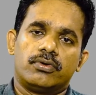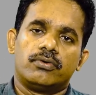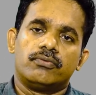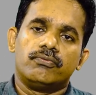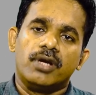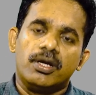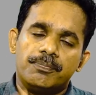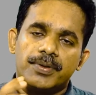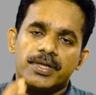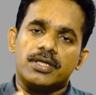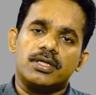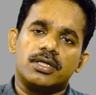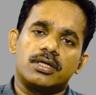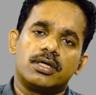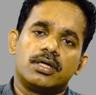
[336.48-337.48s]
will
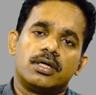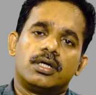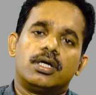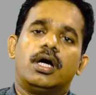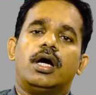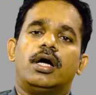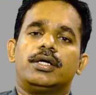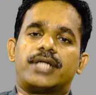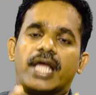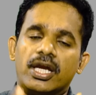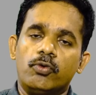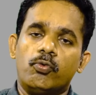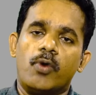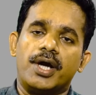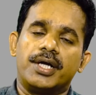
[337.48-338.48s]
be
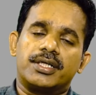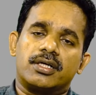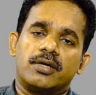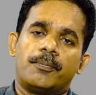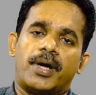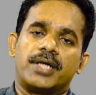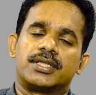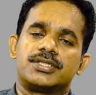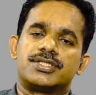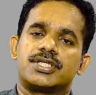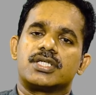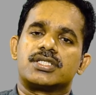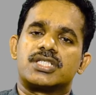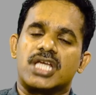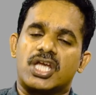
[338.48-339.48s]
delivered by the
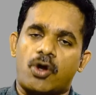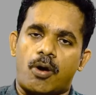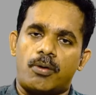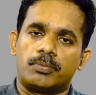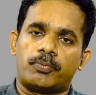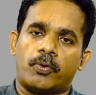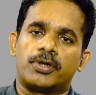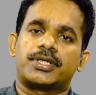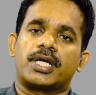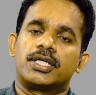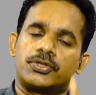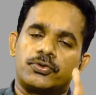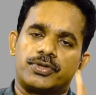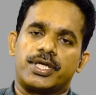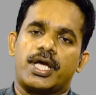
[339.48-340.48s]
GST common portal
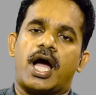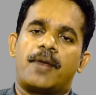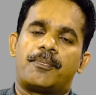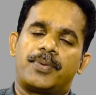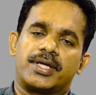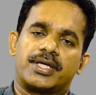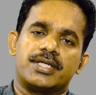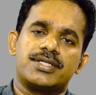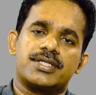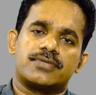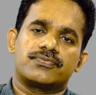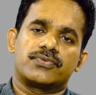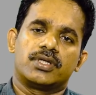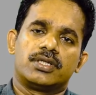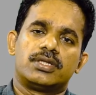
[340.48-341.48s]
to the applicant.
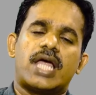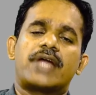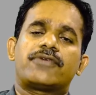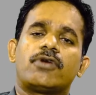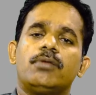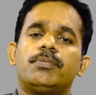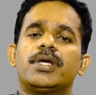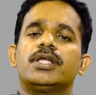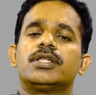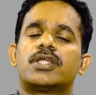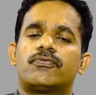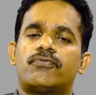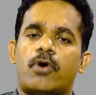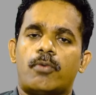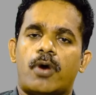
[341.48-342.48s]
That will be in the
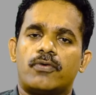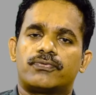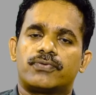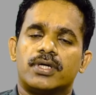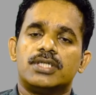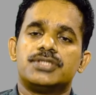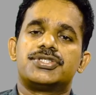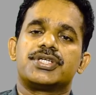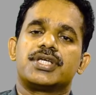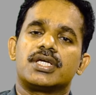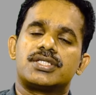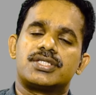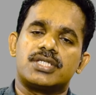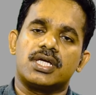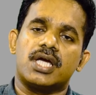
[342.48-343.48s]
form of
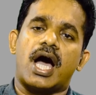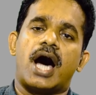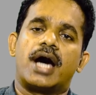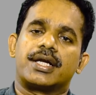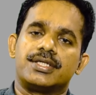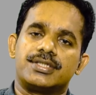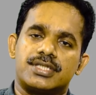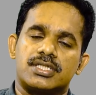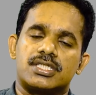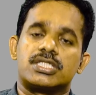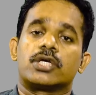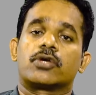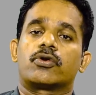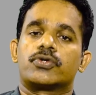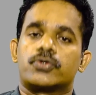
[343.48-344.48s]
GST REG
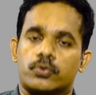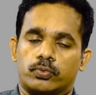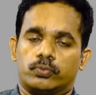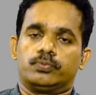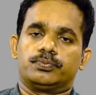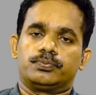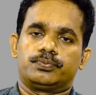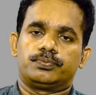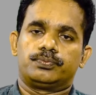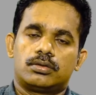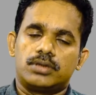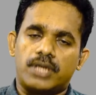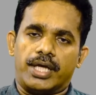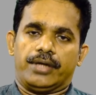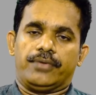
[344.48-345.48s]
02.
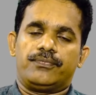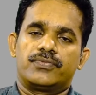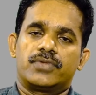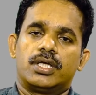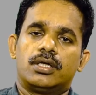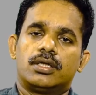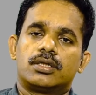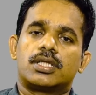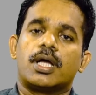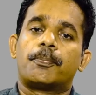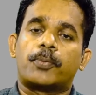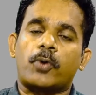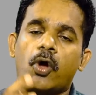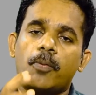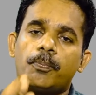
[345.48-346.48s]
Then the
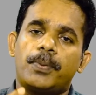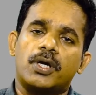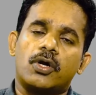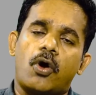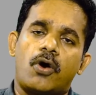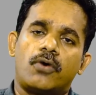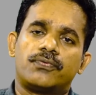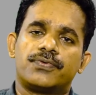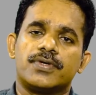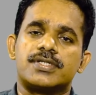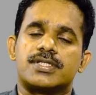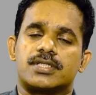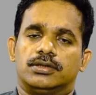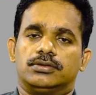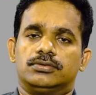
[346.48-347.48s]
proper
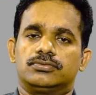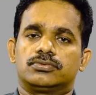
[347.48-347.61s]
officer